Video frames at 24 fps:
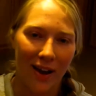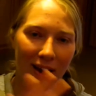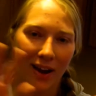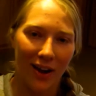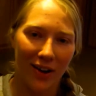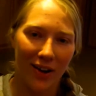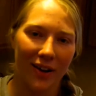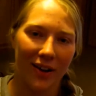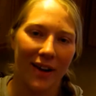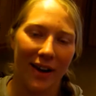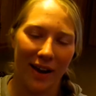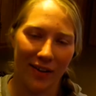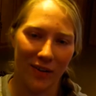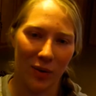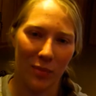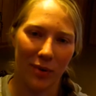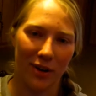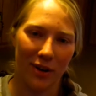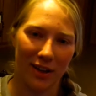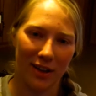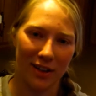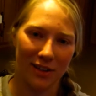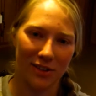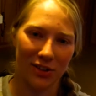Okay
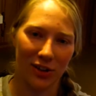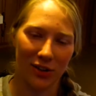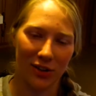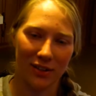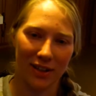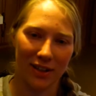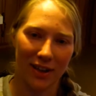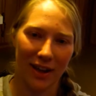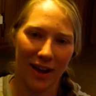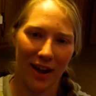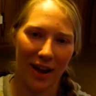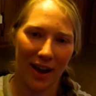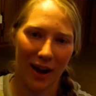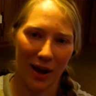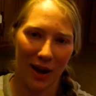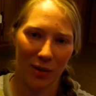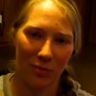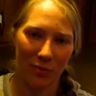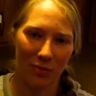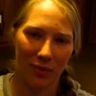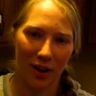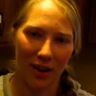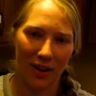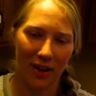everybody, so today I'm
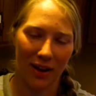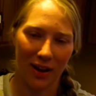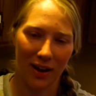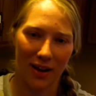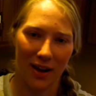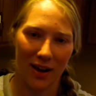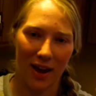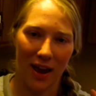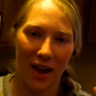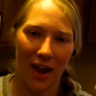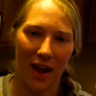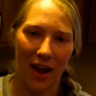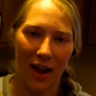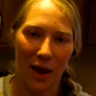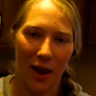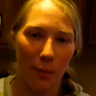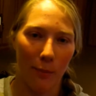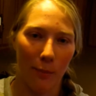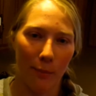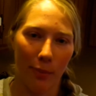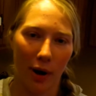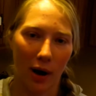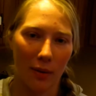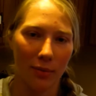making a
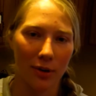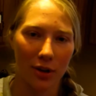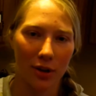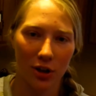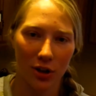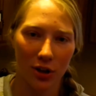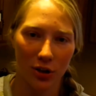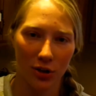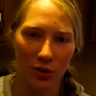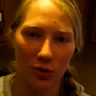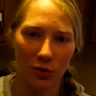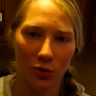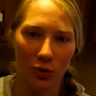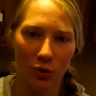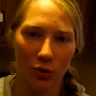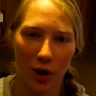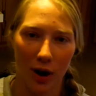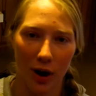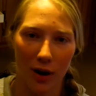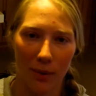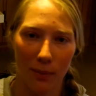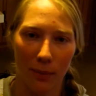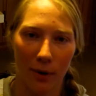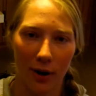barbecue
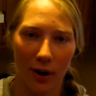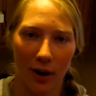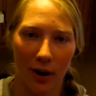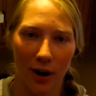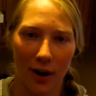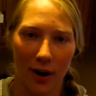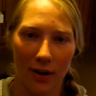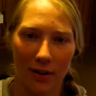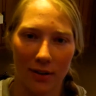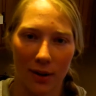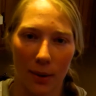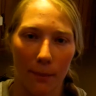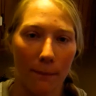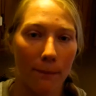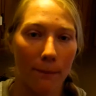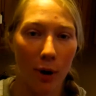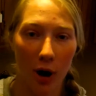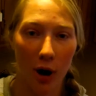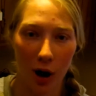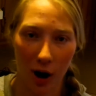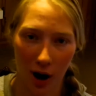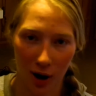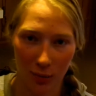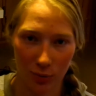crock pot
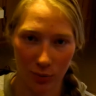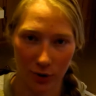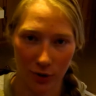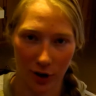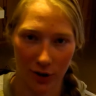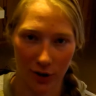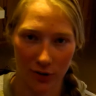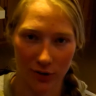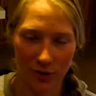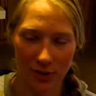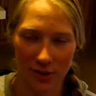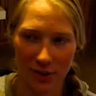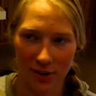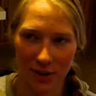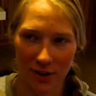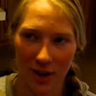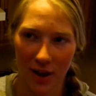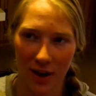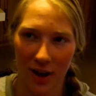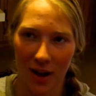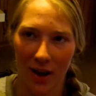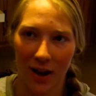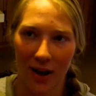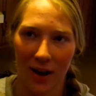hot roast.
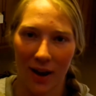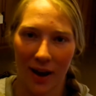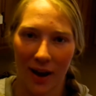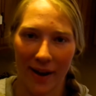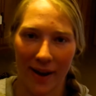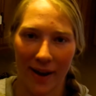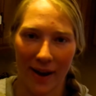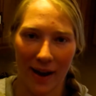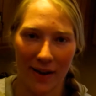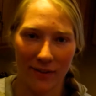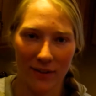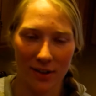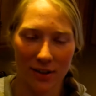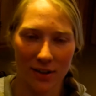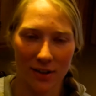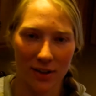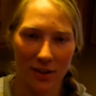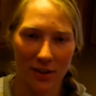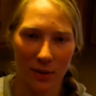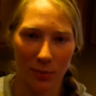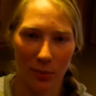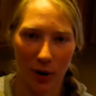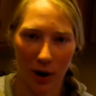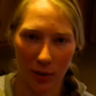I haven't done
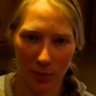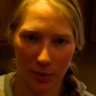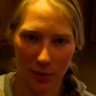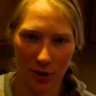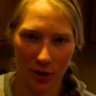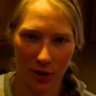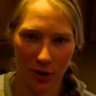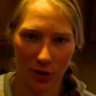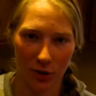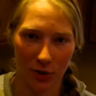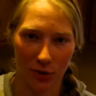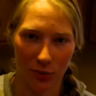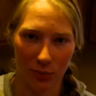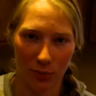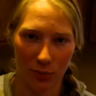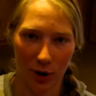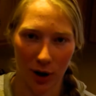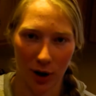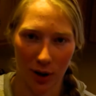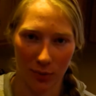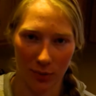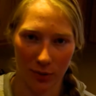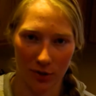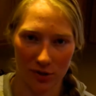the barbecue
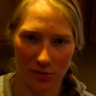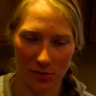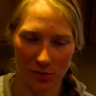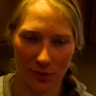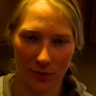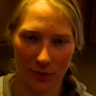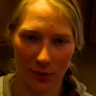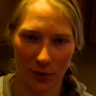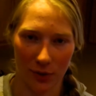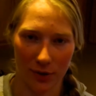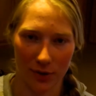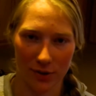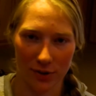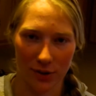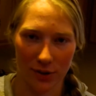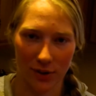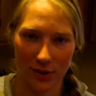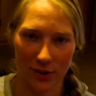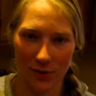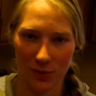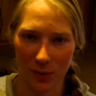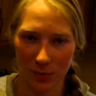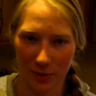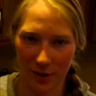pot roast before, so
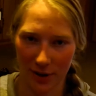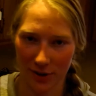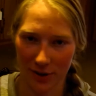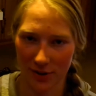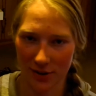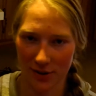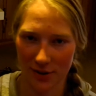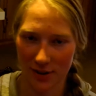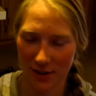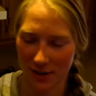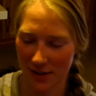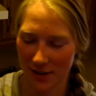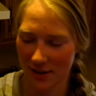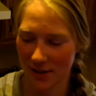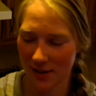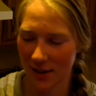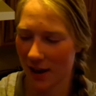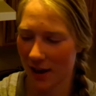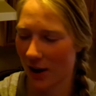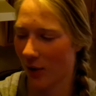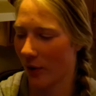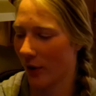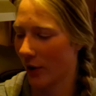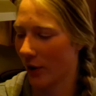this will be interesting to see
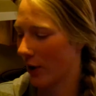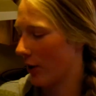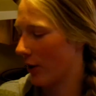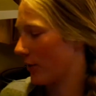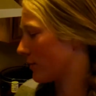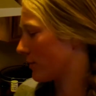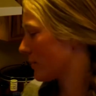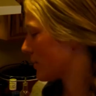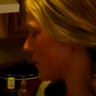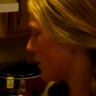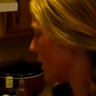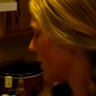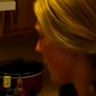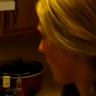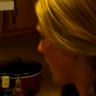how it goes.